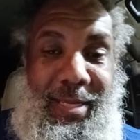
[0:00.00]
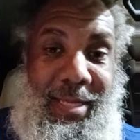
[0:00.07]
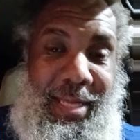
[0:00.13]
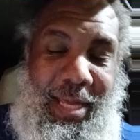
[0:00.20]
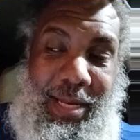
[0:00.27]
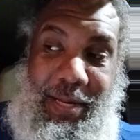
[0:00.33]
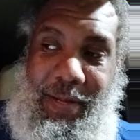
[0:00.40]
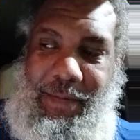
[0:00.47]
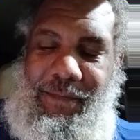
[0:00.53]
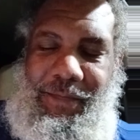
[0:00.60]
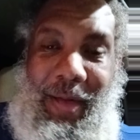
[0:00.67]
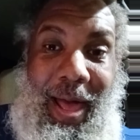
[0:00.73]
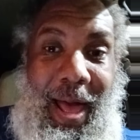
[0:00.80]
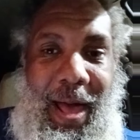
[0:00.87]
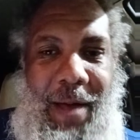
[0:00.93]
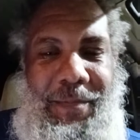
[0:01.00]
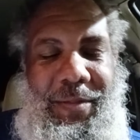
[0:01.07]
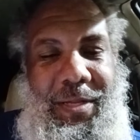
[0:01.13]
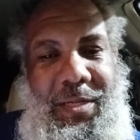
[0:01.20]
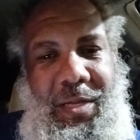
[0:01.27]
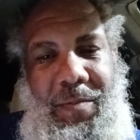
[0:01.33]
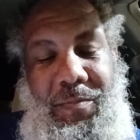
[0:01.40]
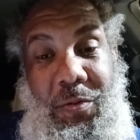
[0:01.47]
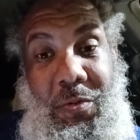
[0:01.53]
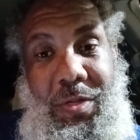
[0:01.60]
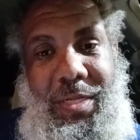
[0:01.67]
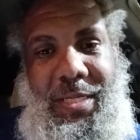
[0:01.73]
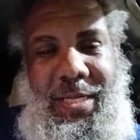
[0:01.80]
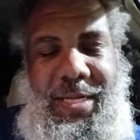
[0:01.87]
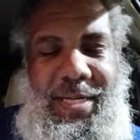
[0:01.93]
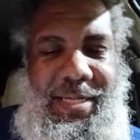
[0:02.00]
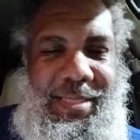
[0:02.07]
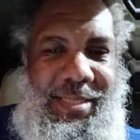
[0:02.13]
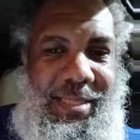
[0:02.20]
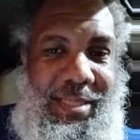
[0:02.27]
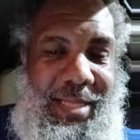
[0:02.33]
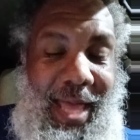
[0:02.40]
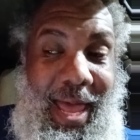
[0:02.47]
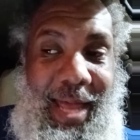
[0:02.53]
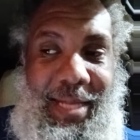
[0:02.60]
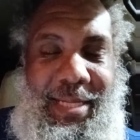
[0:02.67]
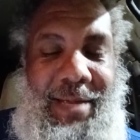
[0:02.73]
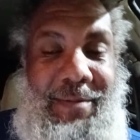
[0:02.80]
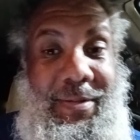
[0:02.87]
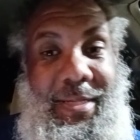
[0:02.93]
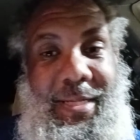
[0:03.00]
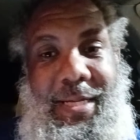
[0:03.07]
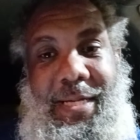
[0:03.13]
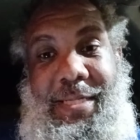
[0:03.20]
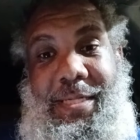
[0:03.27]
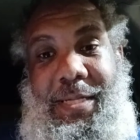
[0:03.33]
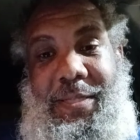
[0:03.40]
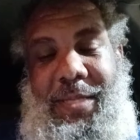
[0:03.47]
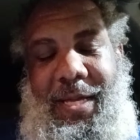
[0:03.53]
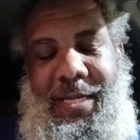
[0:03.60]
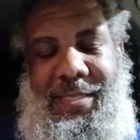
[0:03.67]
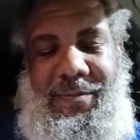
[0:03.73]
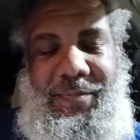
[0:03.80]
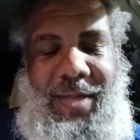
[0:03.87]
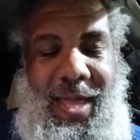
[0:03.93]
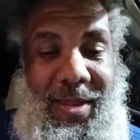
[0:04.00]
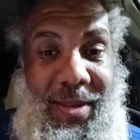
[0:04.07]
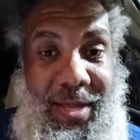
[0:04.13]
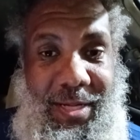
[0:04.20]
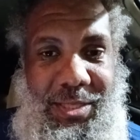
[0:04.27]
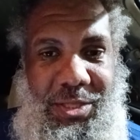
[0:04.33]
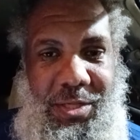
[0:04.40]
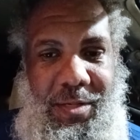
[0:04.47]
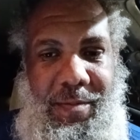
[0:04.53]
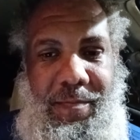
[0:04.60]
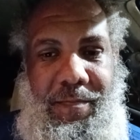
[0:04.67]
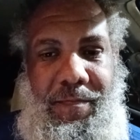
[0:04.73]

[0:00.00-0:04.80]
Getting involved in communities and activities and things of that nature,